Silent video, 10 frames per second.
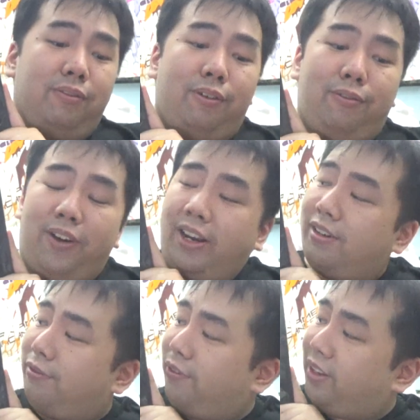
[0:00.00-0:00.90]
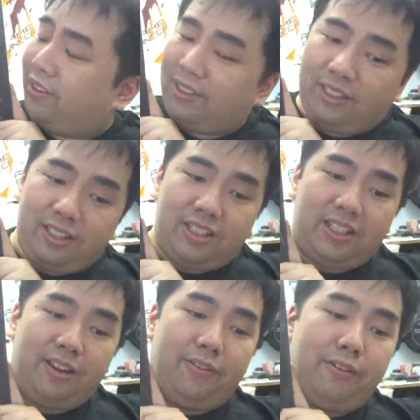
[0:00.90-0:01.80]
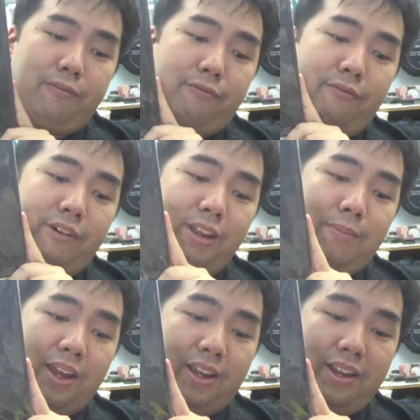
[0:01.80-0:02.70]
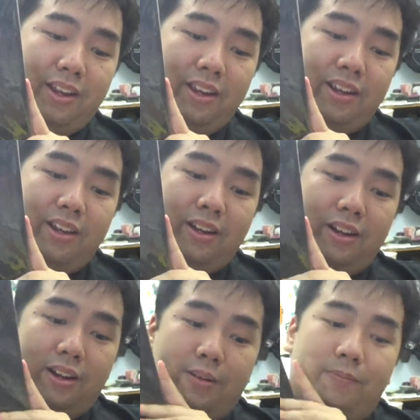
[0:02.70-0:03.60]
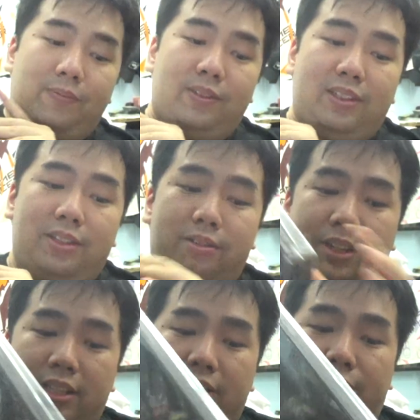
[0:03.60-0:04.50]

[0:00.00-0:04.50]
for Final Fantasy seven Remake. Um, so it's a